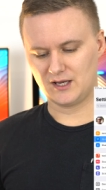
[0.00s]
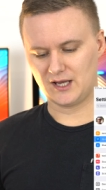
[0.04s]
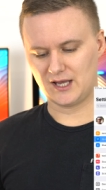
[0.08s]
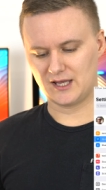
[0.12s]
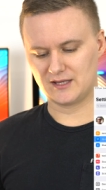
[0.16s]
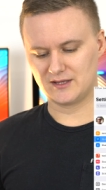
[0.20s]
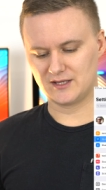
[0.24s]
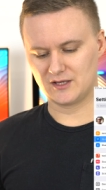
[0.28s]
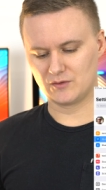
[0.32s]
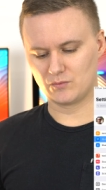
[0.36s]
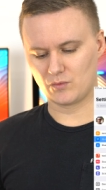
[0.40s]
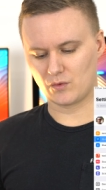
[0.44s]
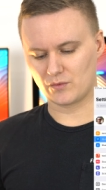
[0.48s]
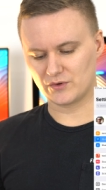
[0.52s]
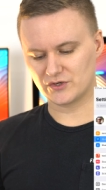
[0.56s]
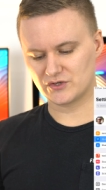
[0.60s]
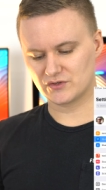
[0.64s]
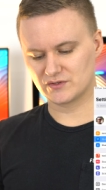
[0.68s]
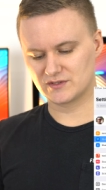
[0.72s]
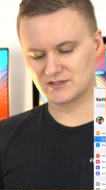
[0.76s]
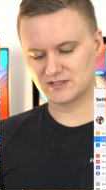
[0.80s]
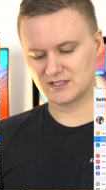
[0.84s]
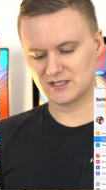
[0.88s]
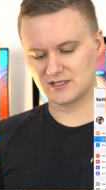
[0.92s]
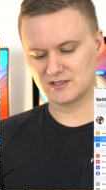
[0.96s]
And then what we
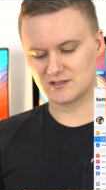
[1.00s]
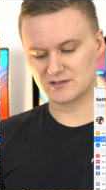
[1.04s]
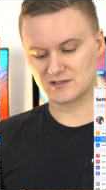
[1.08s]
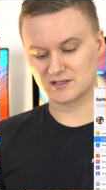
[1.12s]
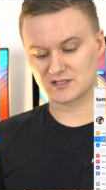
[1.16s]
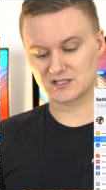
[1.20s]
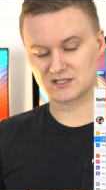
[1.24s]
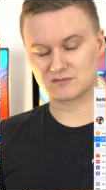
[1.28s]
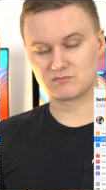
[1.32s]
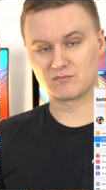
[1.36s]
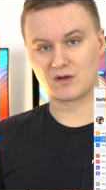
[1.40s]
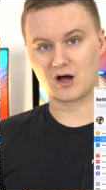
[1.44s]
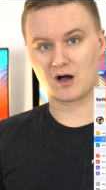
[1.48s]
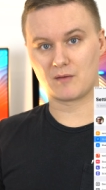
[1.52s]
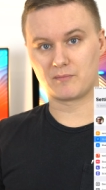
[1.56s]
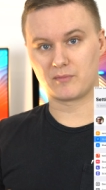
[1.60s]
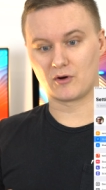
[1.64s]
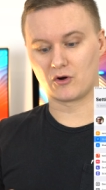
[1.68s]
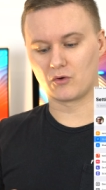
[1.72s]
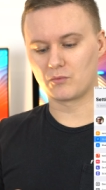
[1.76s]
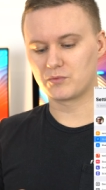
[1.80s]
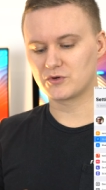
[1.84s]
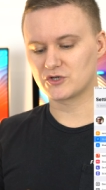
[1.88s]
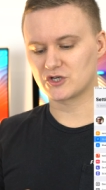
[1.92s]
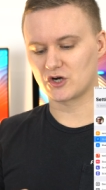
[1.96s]
should see is the Smart
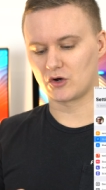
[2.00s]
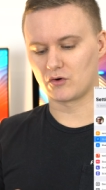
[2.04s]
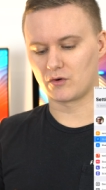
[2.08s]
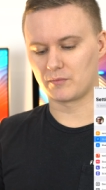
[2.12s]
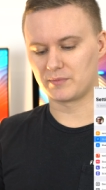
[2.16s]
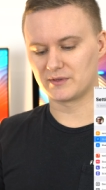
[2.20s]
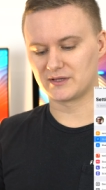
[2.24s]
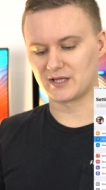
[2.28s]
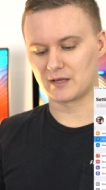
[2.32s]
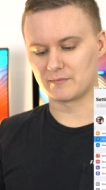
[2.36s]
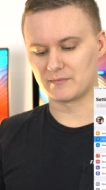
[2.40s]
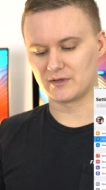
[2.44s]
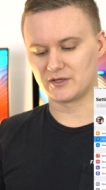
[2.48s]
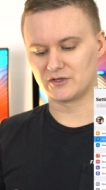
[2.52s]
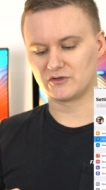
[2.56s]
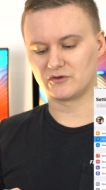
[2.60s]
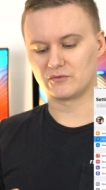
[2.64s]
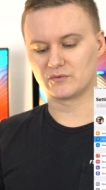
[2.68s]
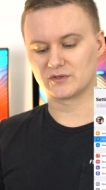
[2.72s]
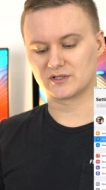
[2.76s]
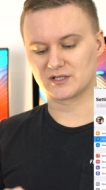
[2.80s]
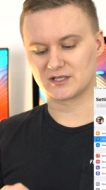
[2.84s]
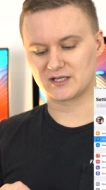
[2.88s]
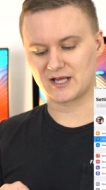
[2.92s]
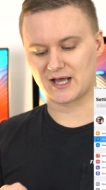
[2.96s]
Bulb show up in that menu,
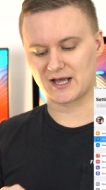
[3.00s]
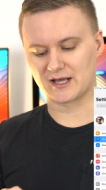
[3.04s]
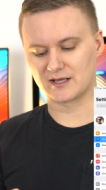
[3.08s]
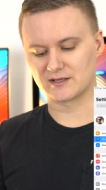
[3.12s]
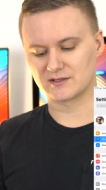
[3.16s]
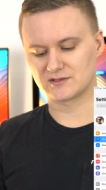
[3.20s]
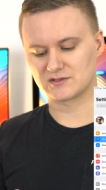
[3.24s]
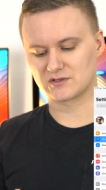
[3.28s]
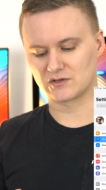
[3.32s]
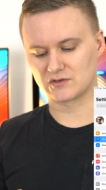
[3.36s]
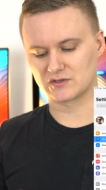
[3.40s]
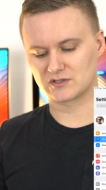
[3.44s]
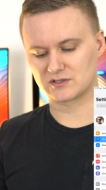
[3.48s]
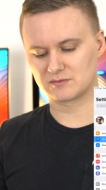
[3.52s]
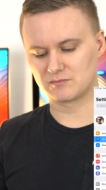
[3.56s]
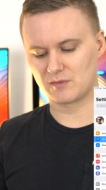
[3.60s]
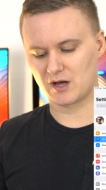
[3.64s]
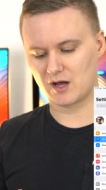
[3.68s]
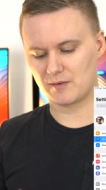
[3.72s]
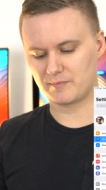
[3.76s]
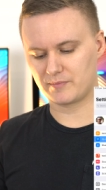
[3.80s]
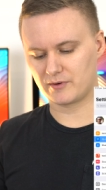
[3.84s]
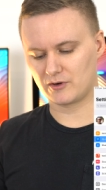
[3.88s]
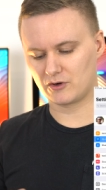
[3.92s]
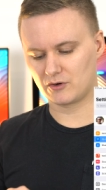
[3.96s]
which it has. So
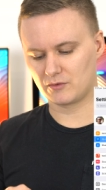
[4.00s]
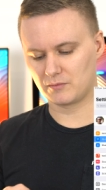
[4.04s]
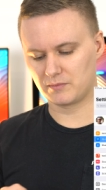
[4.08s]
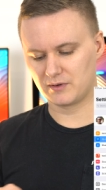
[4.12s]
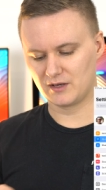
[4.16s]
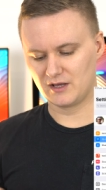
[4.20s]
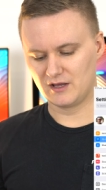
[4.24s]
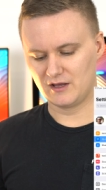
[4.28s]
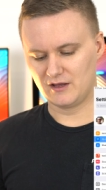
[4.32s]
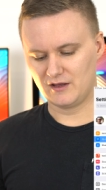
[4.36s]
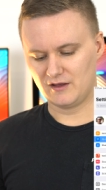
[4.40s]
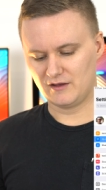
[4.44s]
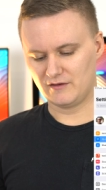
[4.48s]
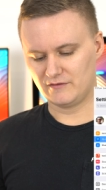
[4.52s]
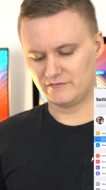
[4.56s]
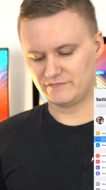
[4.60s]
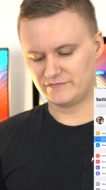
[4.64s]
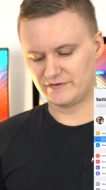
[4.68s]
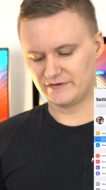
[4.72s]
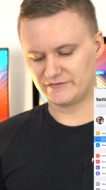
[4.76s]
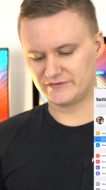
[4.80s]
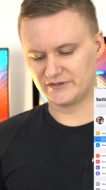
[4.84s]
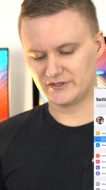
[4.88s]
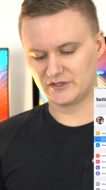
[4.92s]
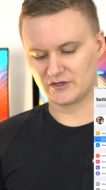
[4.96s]
Smart Bulb
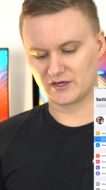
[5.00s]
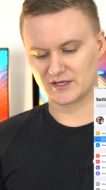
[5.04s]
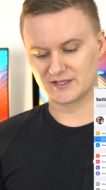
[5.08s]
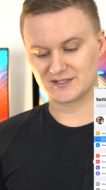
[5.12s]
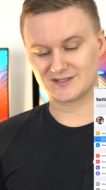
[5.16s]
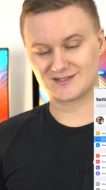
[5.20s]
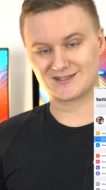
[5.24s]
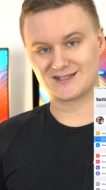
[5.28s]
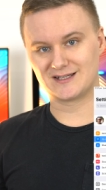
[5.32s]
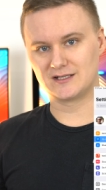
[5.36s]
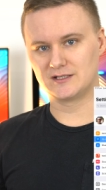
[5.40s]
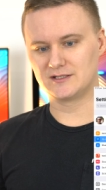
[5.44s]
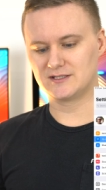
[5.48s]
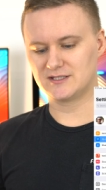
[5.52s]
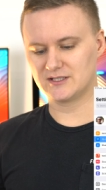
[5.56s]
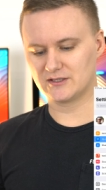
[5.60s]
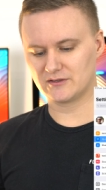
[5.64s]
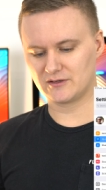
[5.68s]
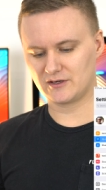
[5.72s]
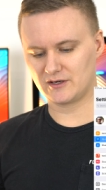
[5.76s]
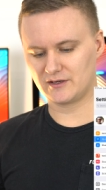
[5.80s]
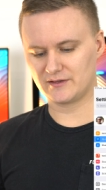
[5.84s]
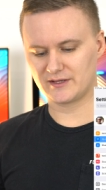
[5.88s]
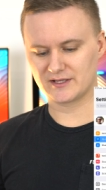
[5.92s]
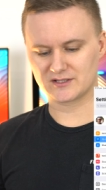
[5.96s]

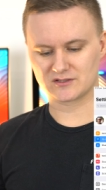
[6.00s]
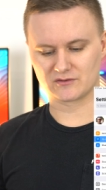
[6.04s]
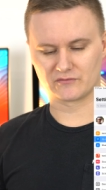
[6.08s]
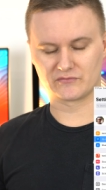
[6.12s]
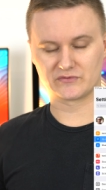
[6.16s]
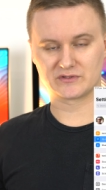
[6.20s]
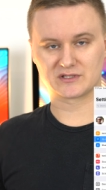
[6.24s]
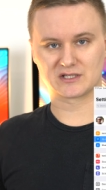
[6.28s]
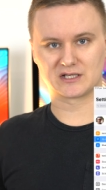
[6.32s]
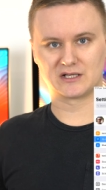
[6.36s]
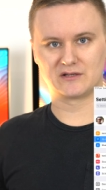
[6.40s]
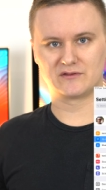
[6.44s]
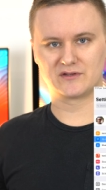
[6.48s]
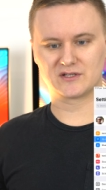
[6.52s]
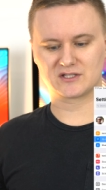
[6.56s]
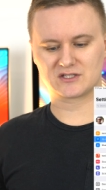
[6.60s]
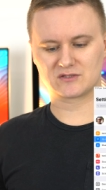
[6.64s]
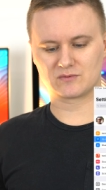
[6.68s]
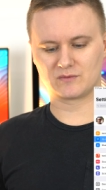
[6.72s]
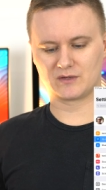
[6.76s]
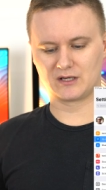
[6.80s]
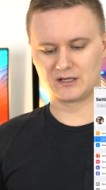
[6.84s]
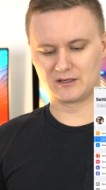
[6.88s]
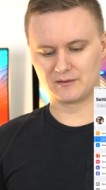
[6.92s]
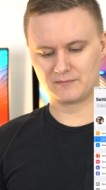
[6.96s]
59C0, that's obviously
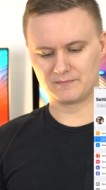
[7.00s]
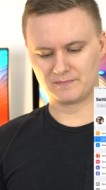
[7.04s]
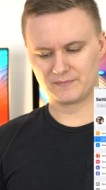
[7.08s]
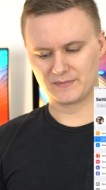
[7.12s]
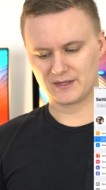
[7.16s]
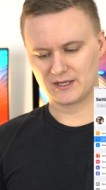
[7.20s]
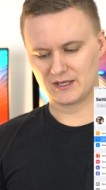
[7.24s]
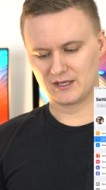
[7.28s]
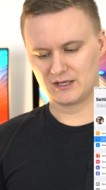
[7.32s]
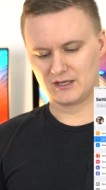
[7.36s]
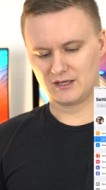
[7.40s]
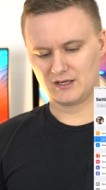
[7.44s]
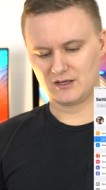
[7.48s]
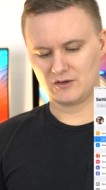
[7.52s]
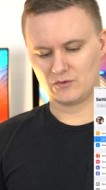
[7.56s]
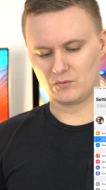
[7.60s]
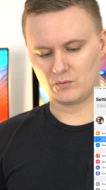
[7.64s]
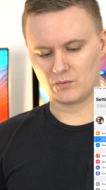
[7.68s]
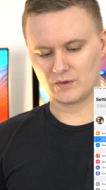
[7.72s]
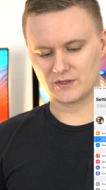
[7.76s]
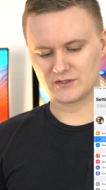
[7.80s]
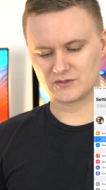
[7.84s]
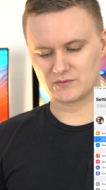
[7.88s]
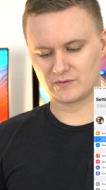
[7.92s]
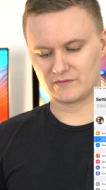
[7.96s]
this one.
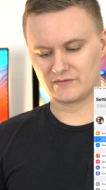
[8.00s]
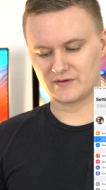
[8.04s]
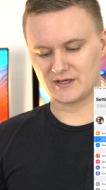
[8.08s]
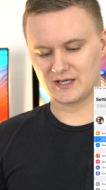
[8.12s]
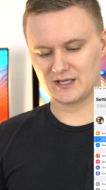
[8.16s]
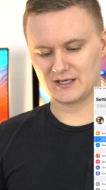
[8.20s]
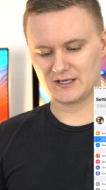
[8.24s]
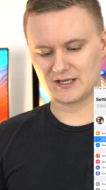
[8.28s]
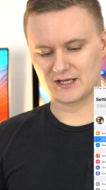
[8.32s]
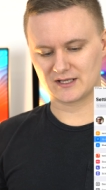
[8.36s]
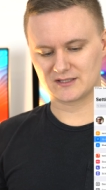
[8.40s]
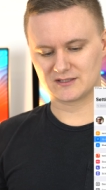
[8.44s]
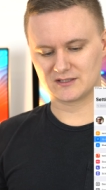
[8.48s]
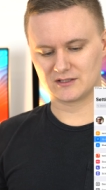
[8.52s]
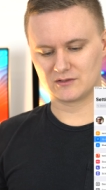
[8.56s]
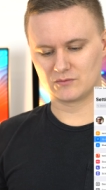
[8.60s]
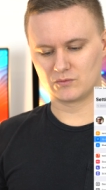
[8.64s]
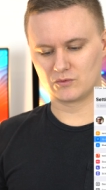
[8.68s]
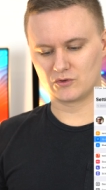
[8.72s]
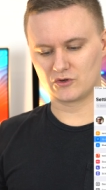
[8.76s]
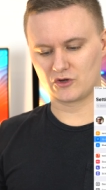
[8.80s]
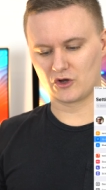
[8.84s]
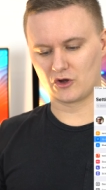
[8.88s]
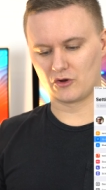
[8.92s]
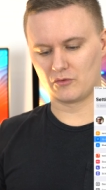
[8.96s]
Once we've connected,
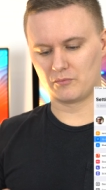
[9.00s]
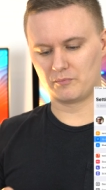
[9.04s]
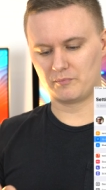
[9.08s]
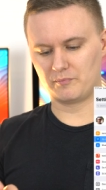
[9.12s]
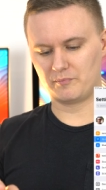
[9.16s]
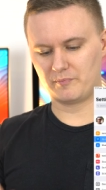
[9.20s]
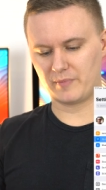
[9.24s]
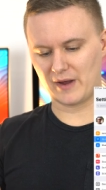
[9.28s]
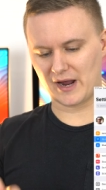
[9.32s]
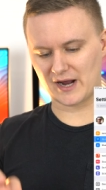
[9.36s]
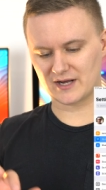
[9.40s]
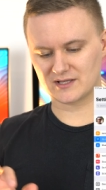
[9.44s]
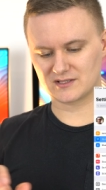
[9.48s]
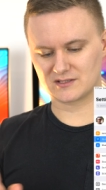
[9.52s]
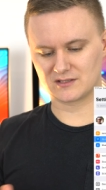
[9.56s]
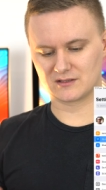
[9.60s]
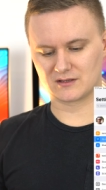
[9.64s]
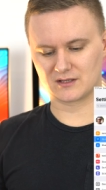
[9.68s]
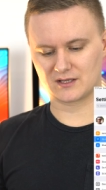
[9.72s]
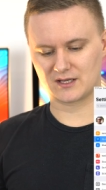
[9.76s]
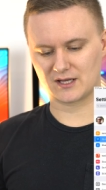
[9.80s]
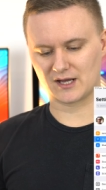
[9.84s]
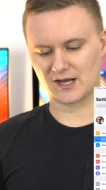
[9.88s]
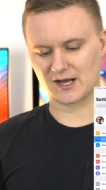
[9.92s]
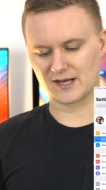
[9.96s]
we'll go back to
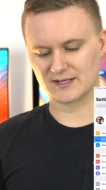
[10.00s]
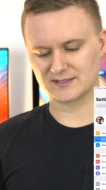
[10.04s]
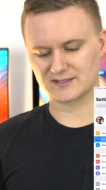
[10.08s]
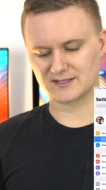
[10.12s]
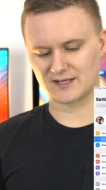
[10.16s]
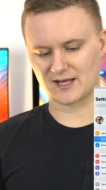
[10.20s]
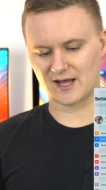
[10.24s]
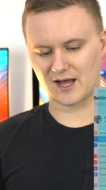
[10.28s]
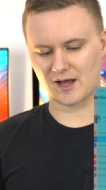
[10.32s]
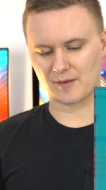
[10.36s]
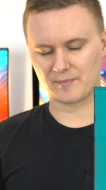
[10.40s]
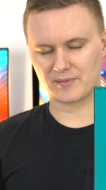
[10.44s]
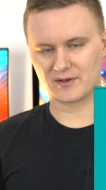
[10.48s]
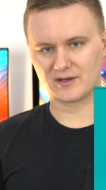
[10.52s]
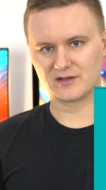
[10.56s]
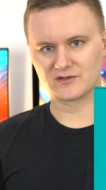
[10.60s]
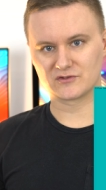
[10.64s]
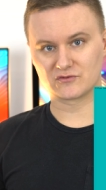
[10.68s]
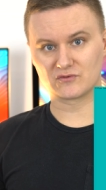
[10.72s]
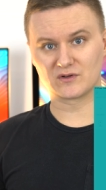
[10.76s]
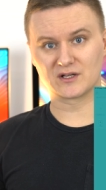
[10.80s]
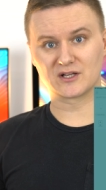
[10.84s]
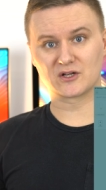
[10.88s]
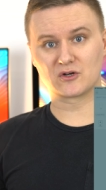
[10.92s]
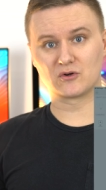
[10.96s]
the Casa app.
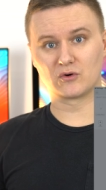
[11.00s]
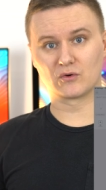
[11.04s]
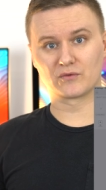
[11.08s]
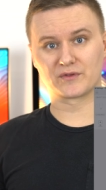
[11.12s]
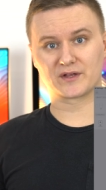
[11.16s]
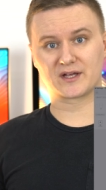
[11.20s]
It's really cool.